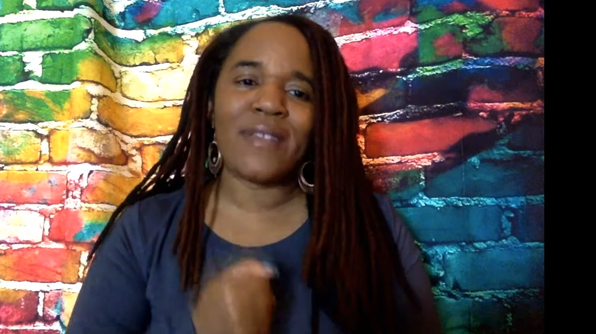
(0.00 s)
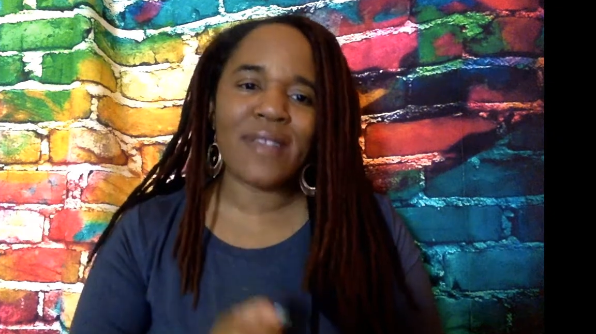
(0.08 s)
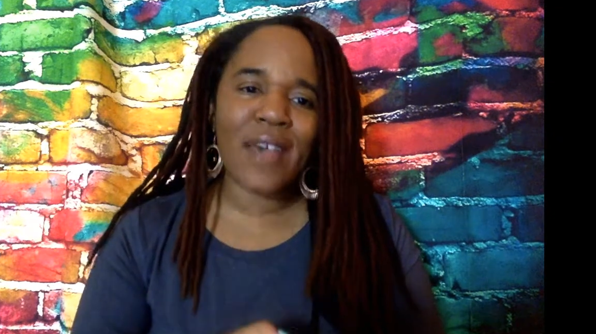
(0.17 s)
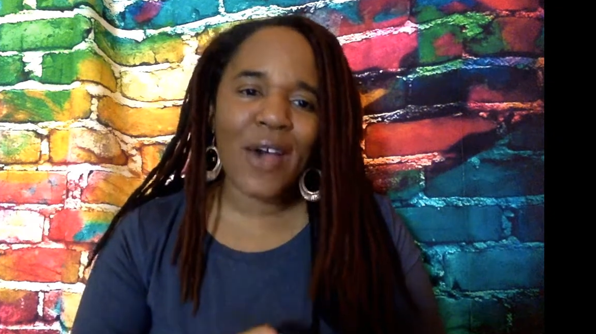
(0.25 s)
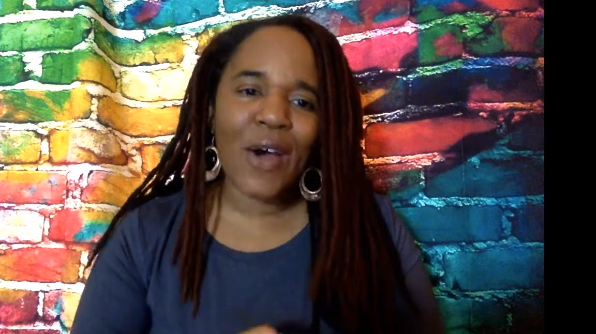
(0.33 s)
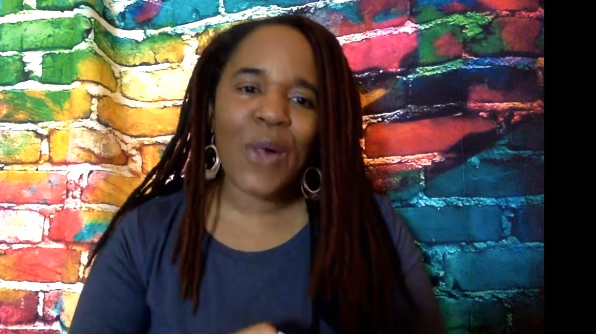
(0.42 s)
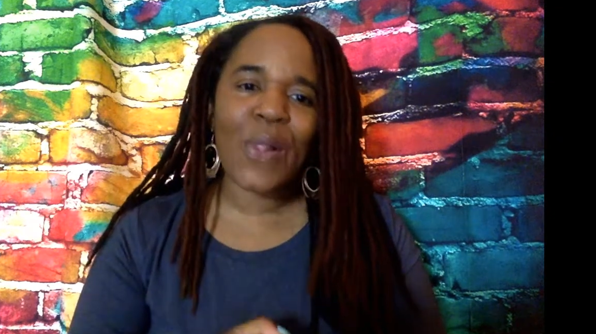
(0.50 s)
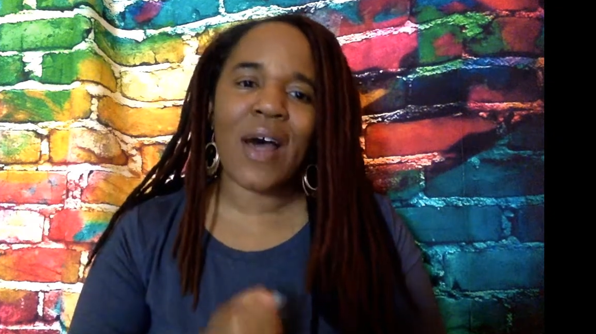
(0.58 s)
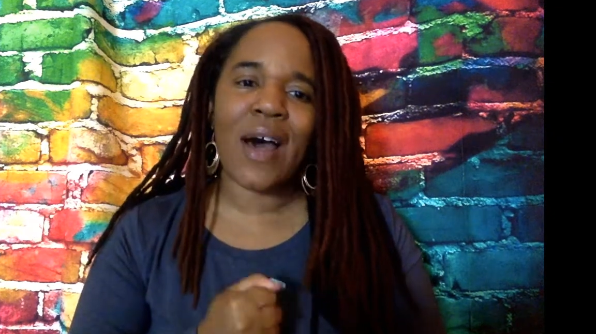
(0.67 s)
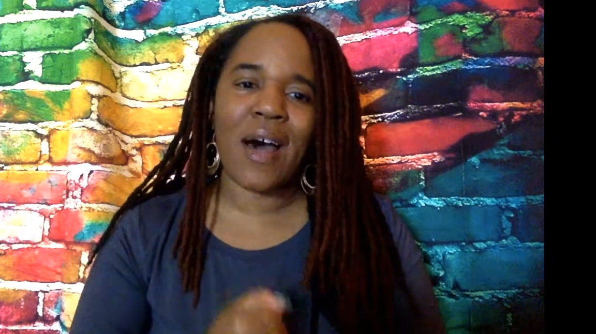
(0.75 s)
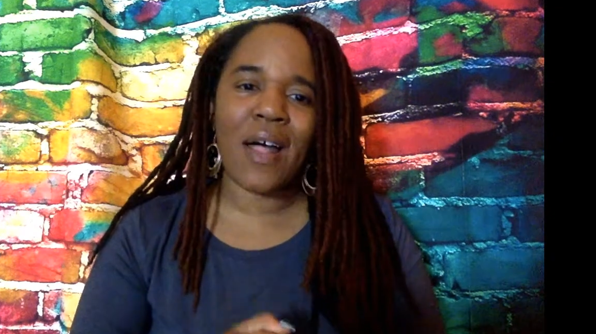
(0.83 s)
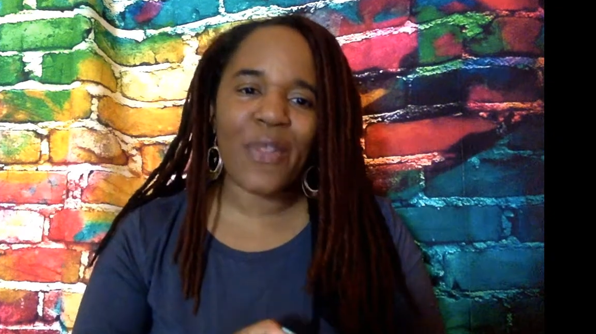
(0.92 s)
tell
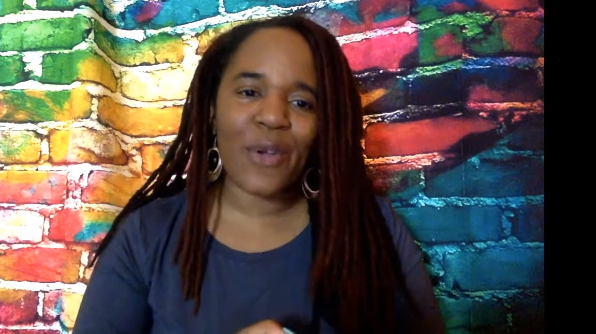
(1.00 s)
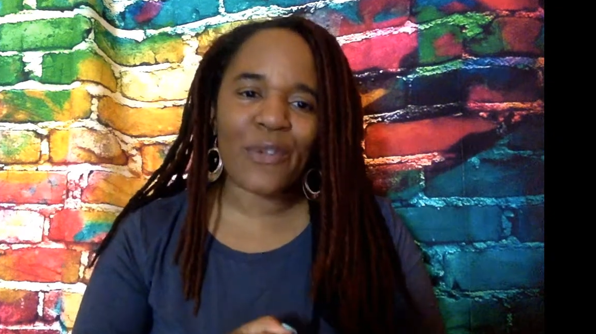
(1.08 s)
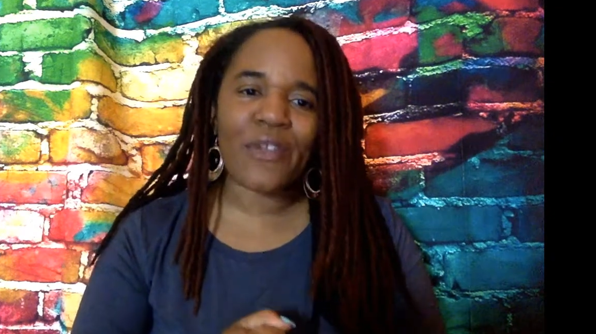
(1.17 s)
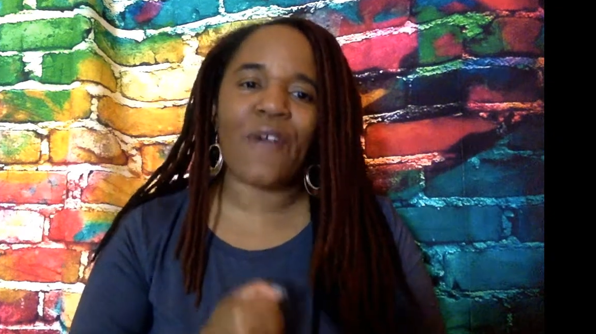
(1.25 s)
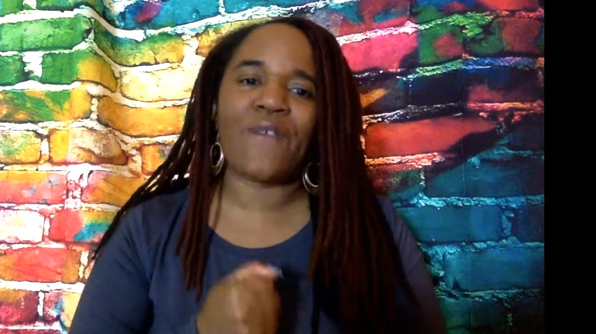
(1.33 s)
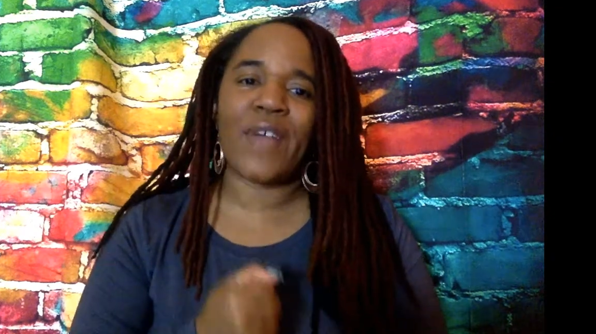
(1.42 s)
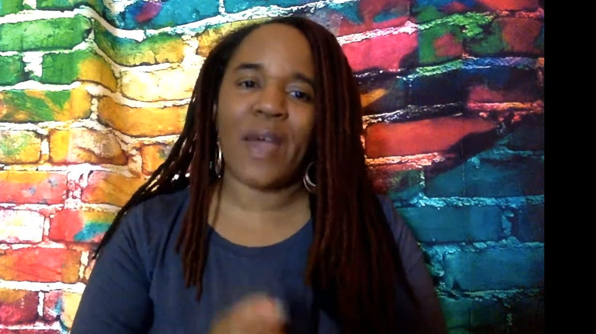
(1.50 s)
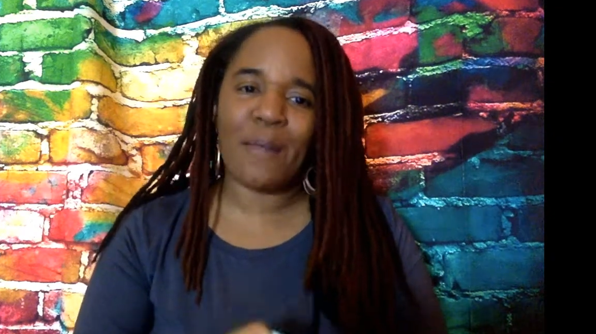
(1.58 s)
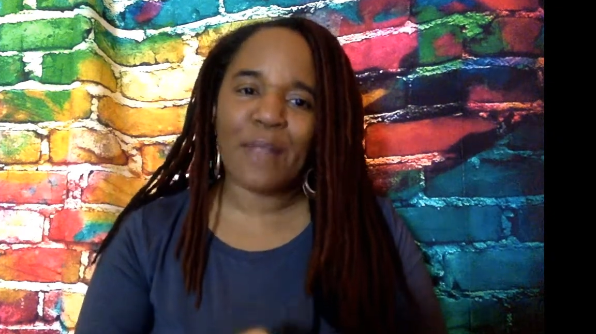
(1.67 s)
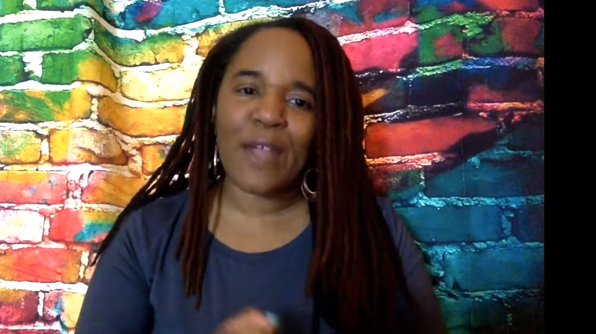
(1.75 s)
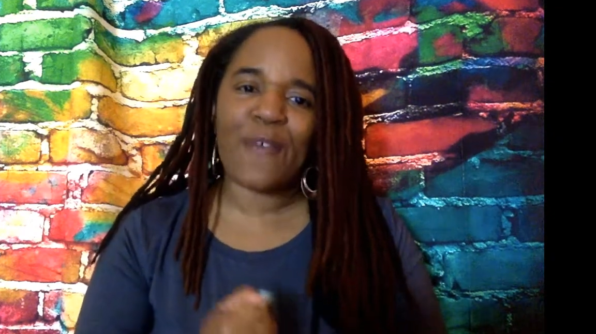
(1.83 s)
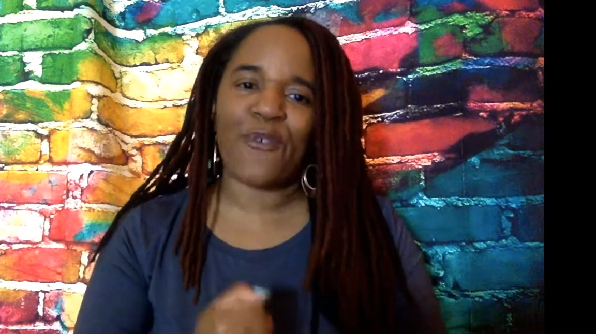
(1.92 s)
others, our
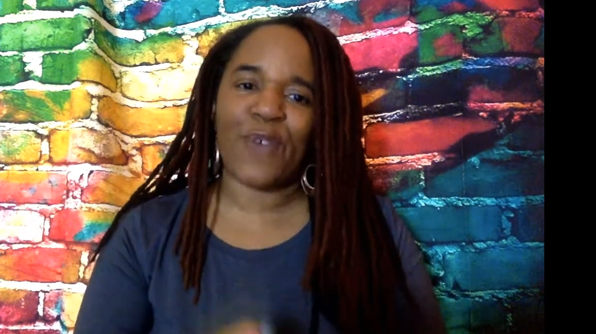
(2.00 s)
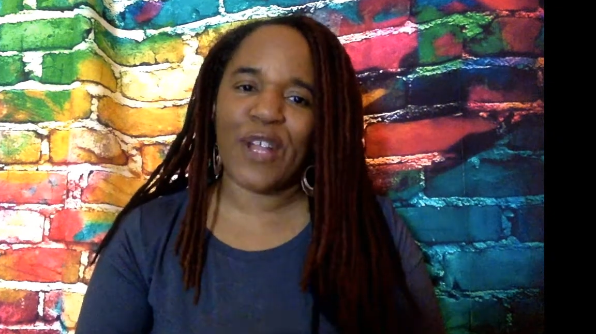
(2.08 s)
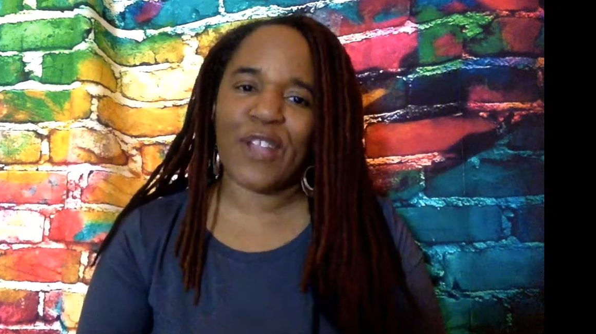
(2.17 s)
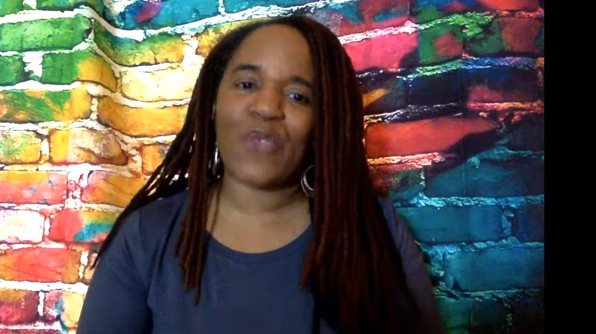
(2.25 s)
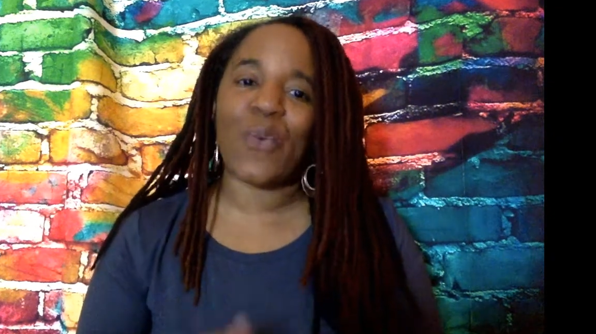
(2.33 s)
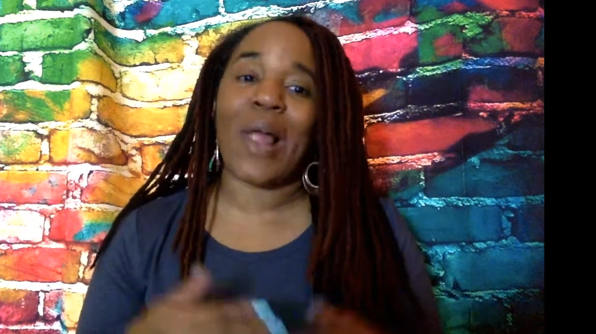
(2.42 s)
family and friends,